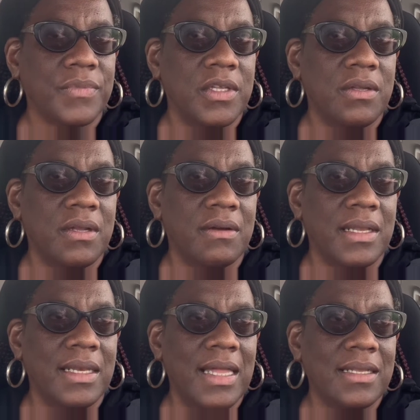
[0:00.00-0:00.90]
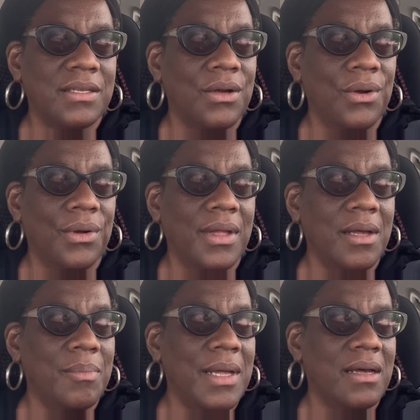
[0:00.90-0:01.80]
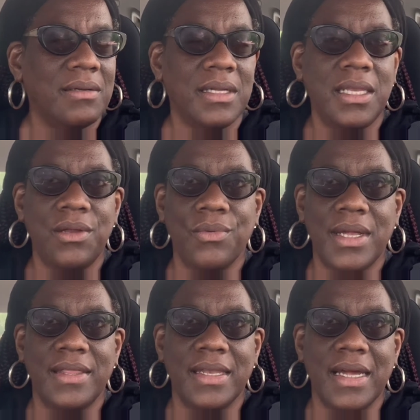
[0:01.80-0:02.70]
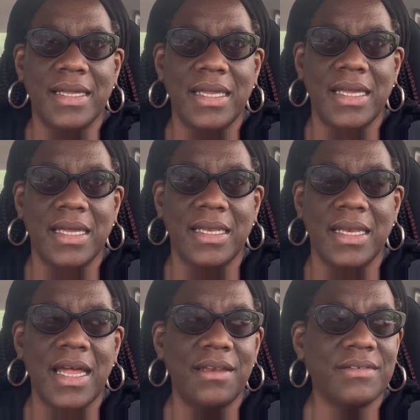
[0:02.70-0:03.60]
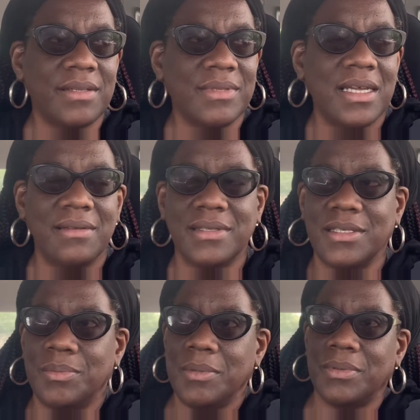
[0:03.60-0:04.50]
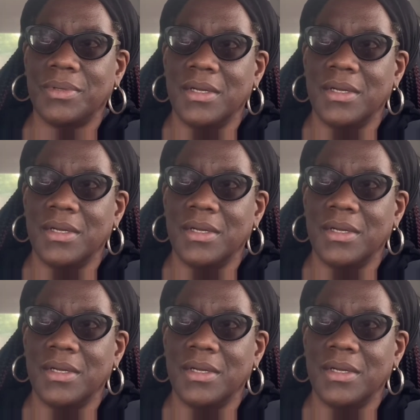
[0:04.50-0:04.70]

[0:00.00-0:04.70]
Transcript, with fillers: you know, I'd like to help out any way that I can. And I know sometimes these people